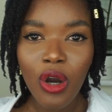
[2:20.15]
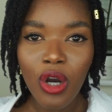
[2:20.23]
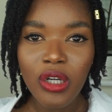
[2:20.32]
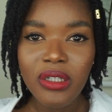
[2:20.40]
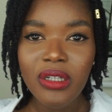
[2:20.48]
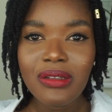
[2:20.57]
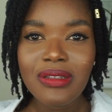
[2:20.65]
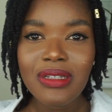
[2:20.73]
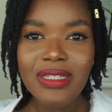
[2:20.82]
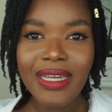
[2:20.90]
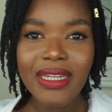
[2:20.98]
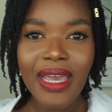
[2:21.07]
on to
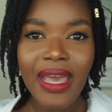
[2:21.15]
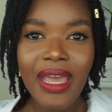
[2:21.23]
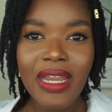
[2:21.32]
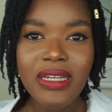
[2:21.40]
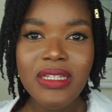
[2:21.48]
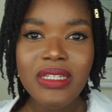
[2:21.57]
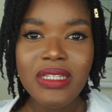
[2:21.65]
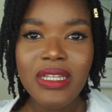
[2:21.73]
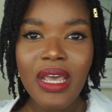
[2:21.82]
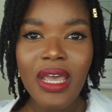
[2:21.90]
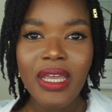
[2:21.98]
dead ends